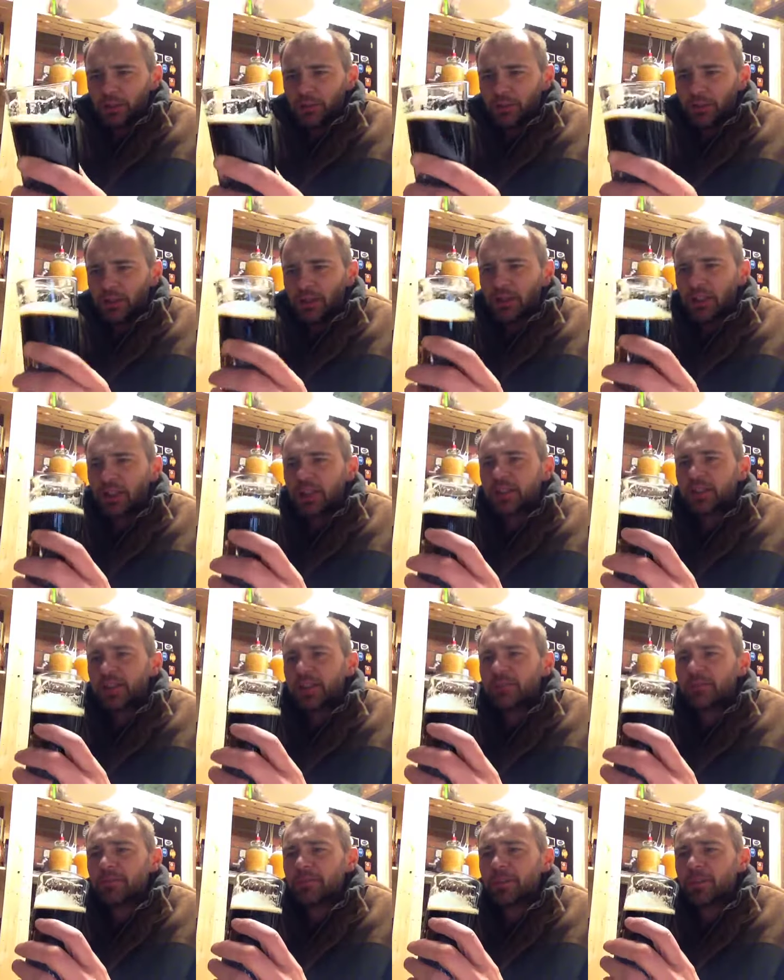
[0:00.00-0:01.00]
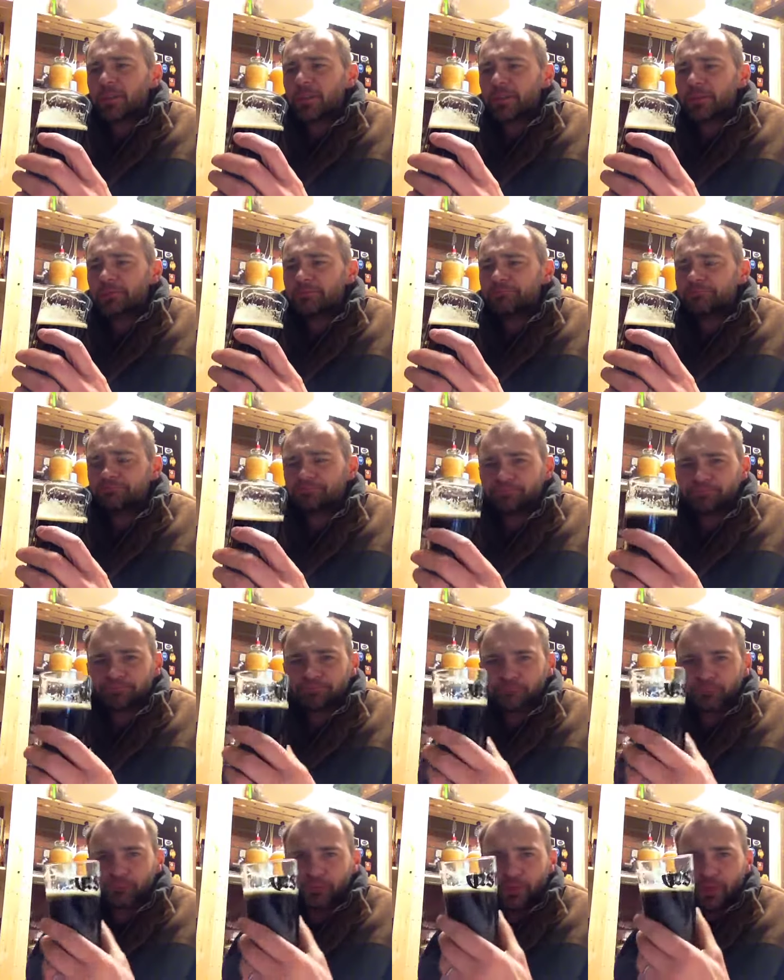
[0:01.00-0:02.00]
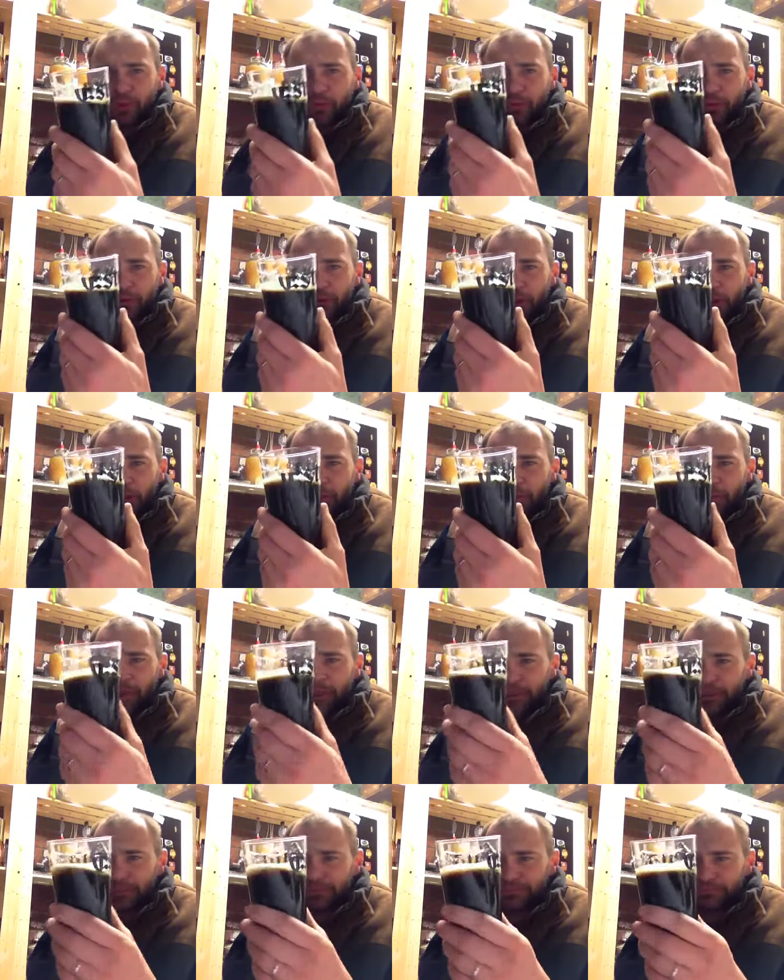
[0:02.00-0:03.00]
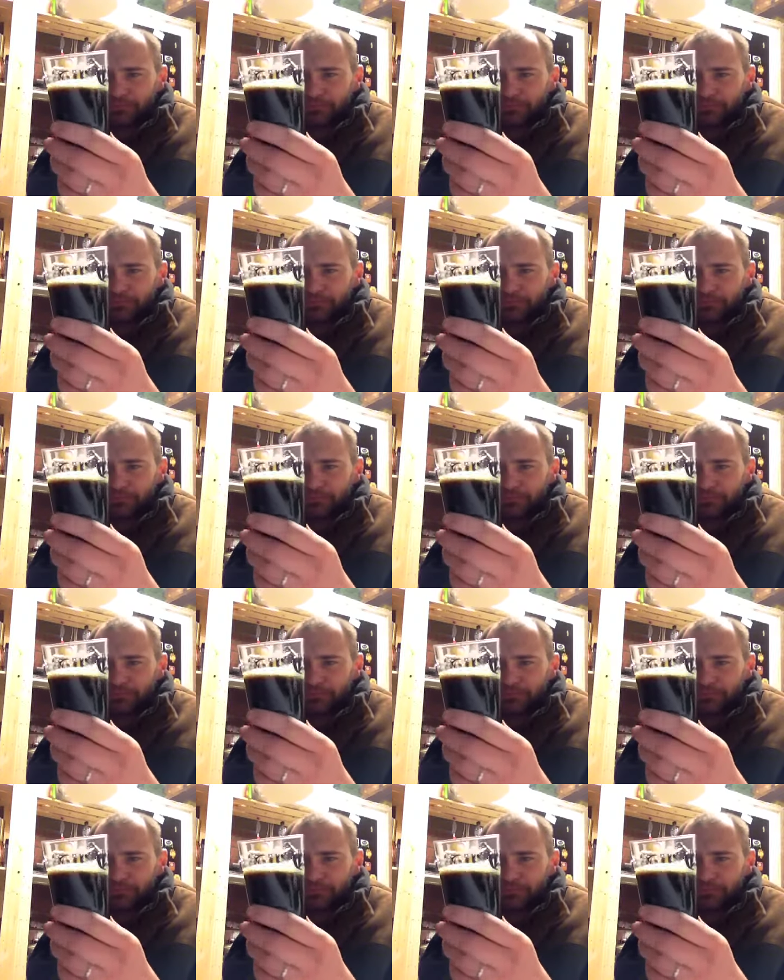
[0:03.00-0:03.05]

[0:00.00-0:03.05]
It tastes damn fine. For dark beer,